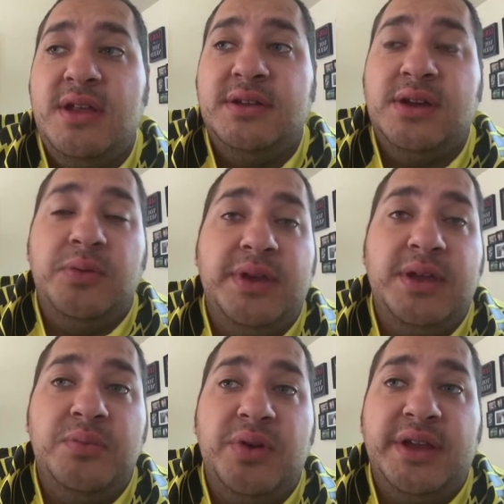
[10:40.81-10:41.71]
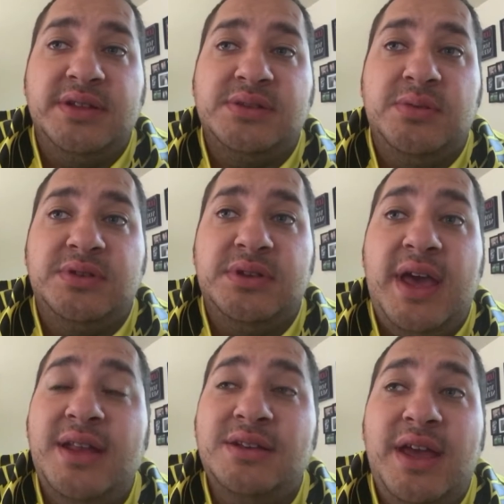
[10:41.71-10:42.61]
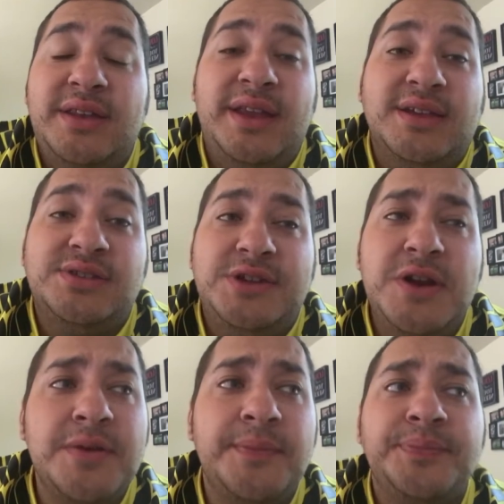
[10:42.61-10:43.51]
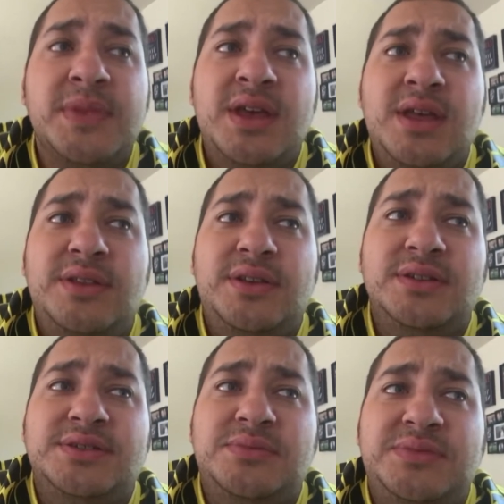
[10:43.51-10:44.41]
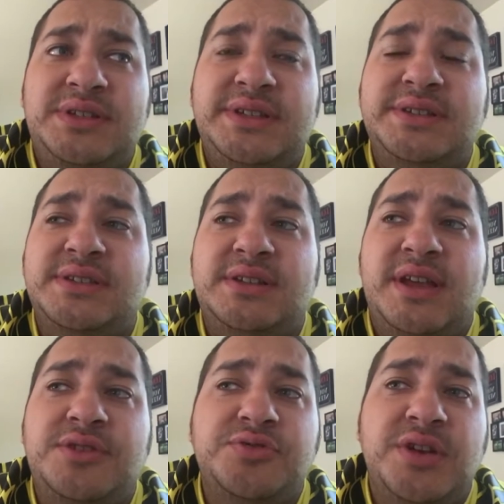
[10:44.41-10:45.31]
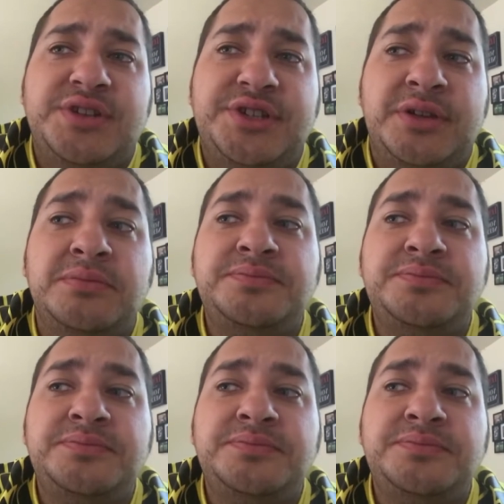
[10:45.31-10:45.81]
till we can bring in someone. And next year, there's some decent edge rushing